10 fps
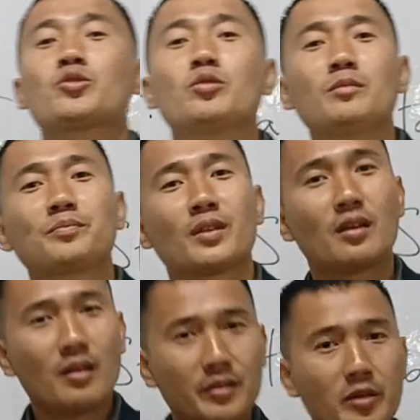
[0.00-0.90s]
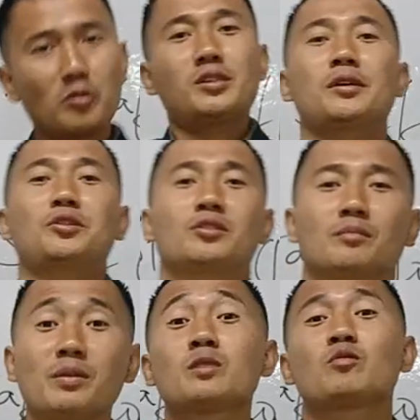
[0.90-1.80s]
through
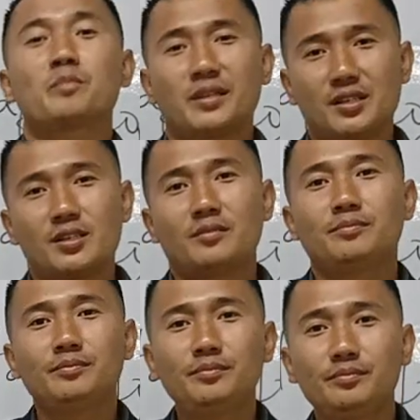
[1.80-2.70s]
negotiation, peaceful means.